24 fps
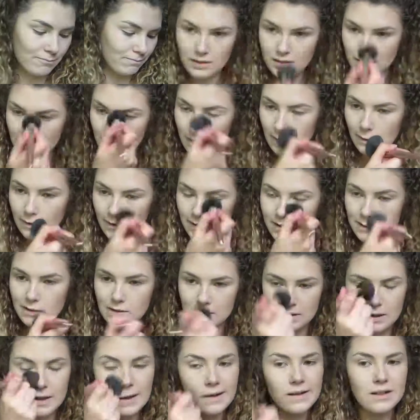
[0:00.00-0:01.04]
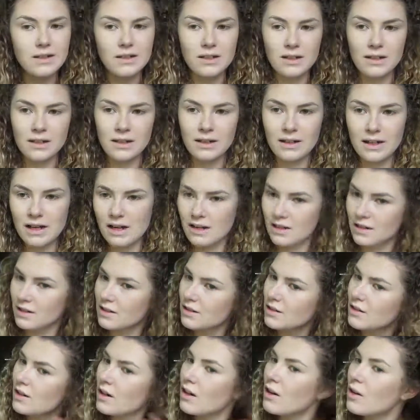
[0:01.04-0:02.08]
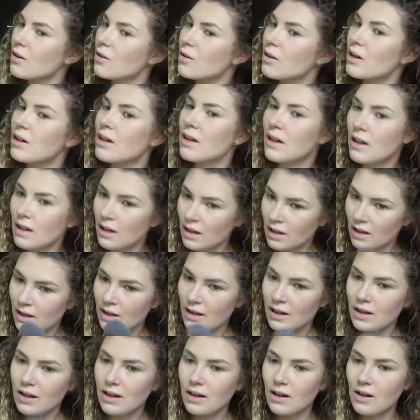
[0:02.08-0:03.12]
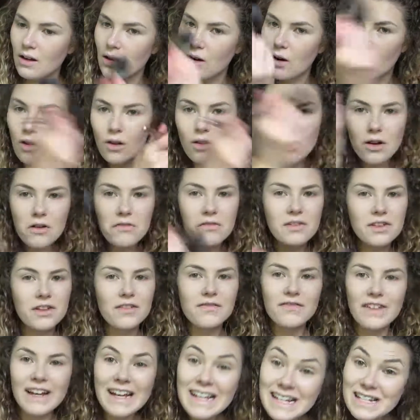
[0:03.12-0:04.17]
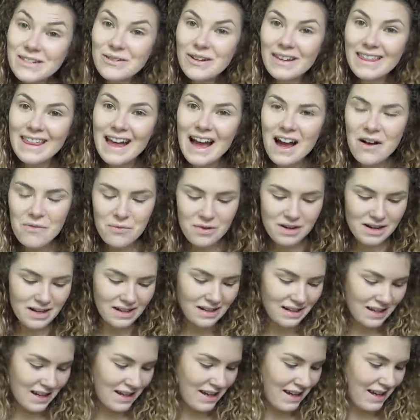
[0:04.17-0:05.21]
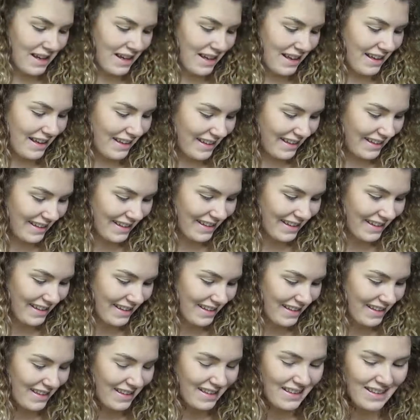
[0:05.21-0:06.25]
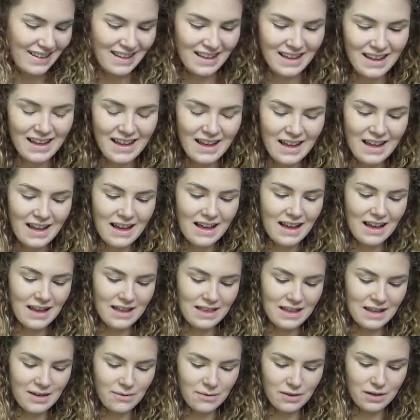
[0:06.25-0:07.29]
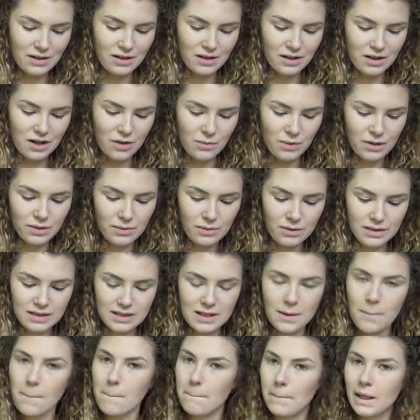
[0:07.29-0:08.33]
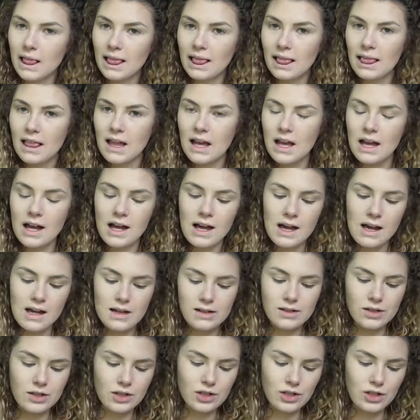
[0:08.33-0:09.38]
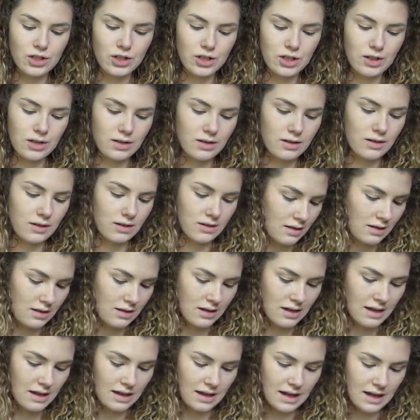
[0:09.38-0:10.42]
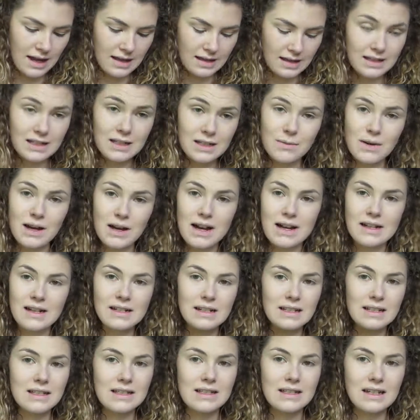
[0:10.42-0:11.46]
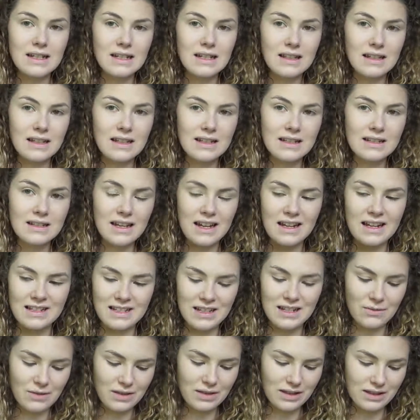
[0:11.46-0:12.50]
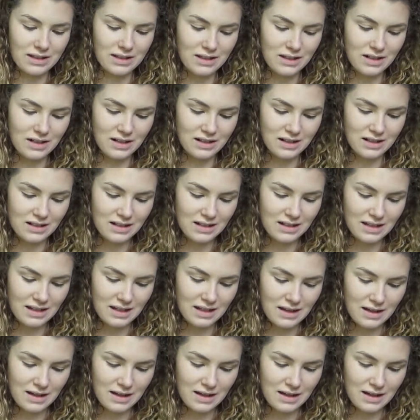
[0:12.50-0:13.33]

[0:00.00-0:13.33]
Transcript: So I always just like to kind of just go all over the face with that one. And then we're gonna go in with some blush. Again, this is my Stila Dancing with the Stars